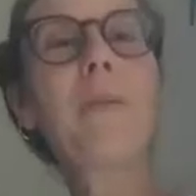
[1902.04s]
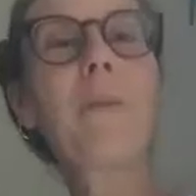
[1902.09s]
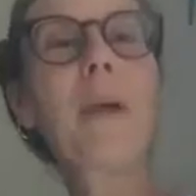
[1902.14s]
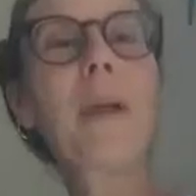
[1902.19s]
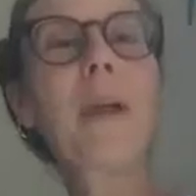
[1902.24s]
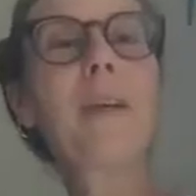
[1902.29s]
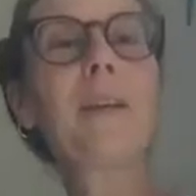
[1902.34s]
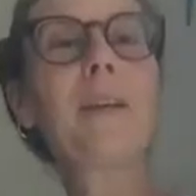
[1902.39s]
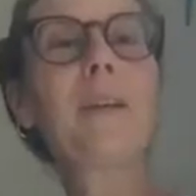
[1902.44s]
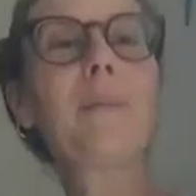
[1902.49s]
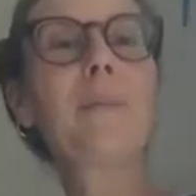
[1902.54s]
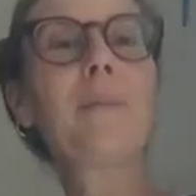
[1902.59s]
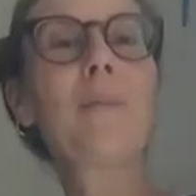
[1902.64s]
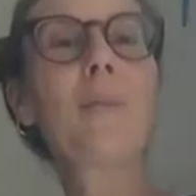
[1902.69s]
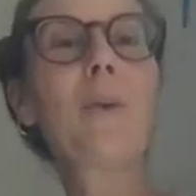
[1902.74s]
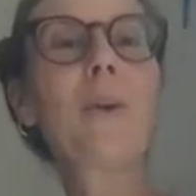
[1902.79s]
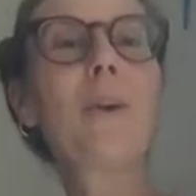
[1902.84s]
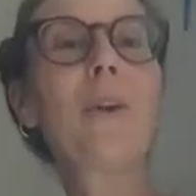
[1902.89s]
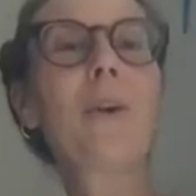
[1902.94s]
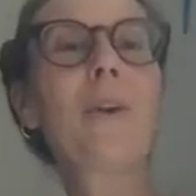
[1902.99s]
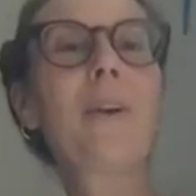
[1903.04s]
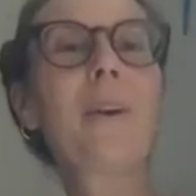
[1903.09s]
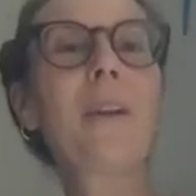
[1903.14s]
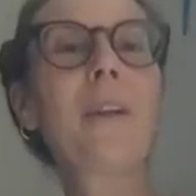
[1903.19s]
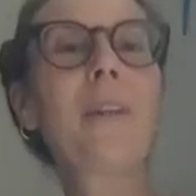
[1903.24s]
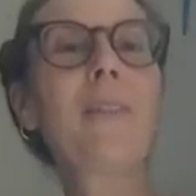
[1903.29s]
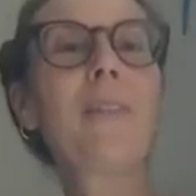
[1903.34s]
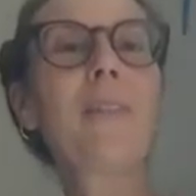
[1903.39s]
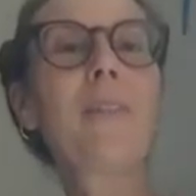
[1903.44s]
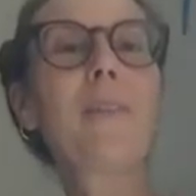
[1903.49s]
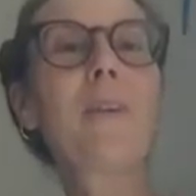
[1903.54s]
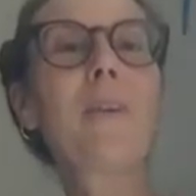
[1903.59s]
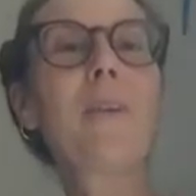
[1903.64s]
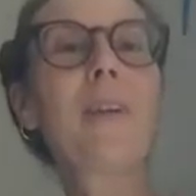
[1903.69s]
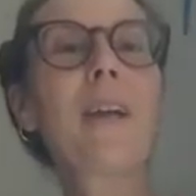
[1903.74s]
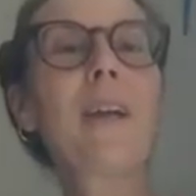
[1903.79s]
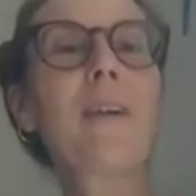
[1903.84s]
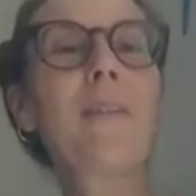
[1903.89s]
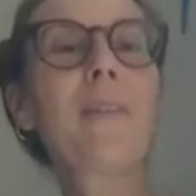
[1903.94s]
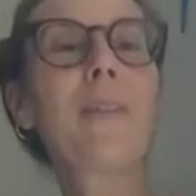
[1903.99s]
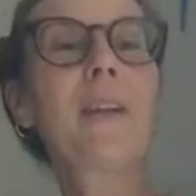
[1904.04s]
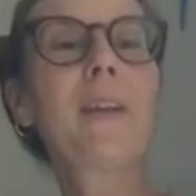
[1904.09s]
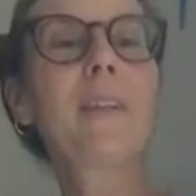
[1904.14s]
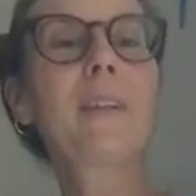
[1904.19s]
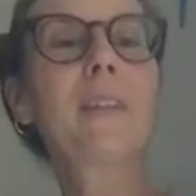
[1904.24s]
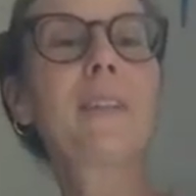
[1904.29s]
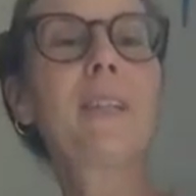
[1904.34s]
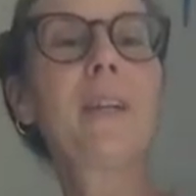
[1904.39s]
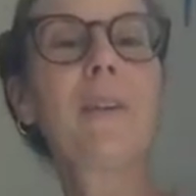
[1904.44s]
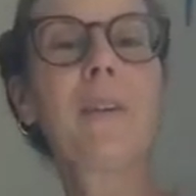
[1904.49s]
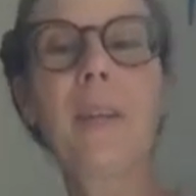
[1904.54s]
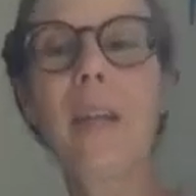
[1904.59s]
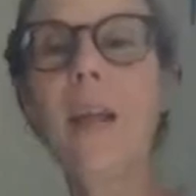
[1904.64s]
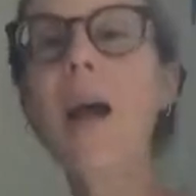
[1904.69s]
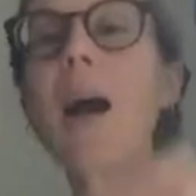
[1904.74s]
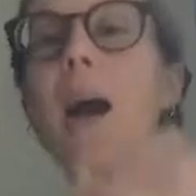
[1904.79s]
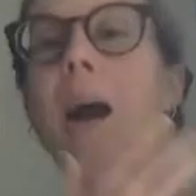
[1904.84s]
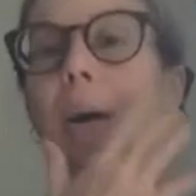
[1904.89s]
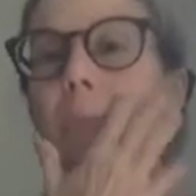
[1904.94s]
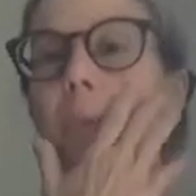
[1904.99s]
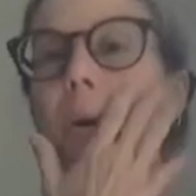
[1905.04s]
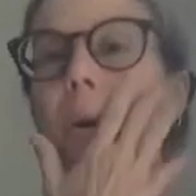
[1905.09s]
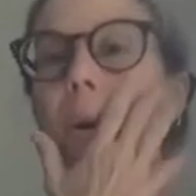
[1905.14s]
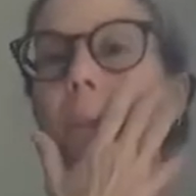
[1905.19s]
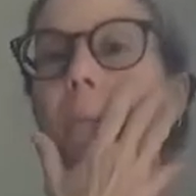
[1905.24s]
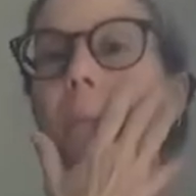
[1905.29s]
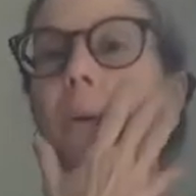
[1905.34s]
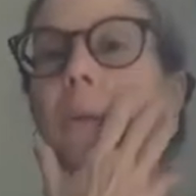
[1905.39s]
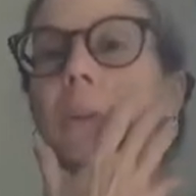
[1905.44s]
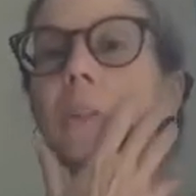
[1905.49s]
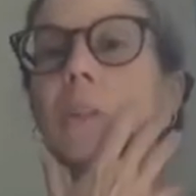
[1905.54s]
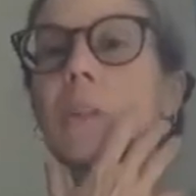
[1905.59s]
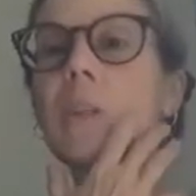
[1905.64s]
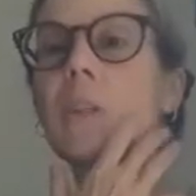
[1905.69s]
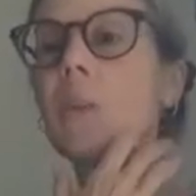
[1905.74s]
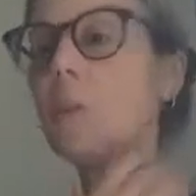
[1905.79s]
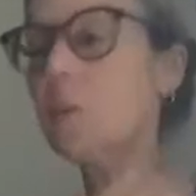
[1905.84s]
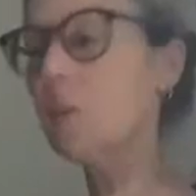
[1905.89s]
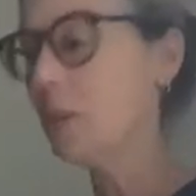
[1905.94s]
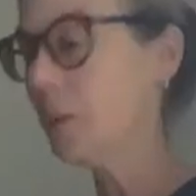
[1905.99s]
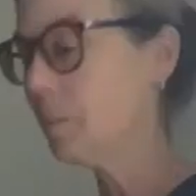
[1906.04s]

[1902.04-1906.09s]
random word and throw it out there. So yeah, we're on book 2.